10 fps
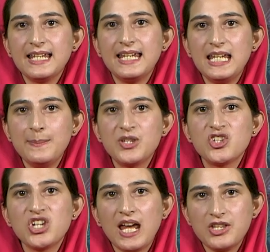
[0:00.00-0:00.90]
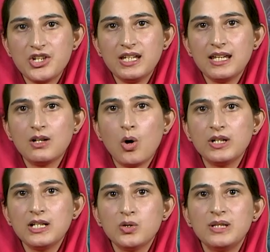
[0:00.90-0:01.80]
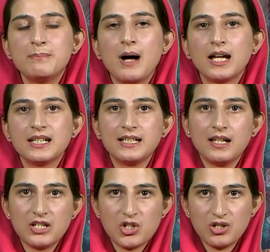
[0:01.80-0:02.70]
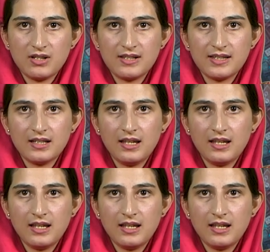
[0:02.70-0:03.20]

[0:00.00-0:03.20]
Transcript: keeps changing according to the market conditions.